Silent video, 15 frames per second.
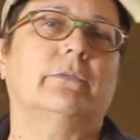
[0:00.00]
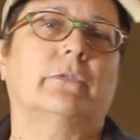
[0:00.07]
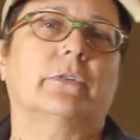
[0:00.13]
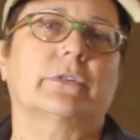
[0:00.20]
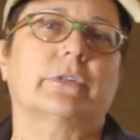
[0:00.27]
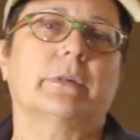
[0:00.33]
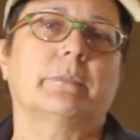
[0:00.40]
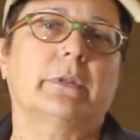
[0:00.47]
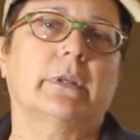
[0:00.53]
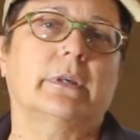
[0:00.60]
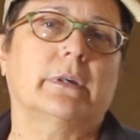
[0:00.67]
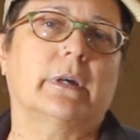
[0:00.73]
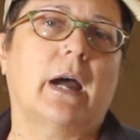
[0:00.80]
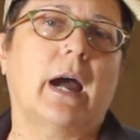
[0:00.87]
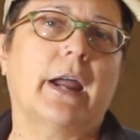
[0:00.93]
for some of
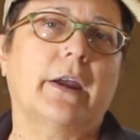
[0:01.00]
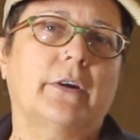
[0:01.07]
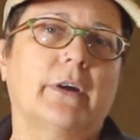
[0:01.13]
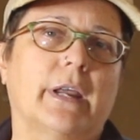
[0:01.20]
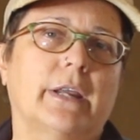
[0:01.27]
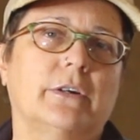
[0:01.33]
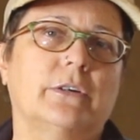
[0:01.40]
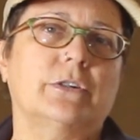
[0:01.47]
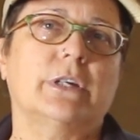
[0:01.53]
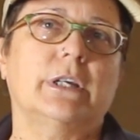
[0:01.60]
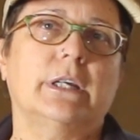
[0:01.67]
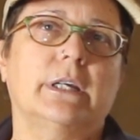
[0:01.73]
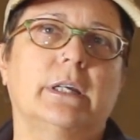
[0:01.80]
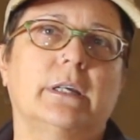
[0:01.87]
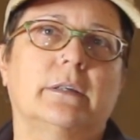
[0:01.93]
the higher
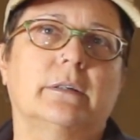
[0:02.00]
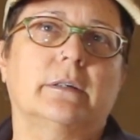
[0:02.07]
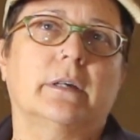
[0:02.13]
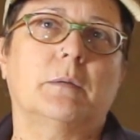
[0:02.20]
energy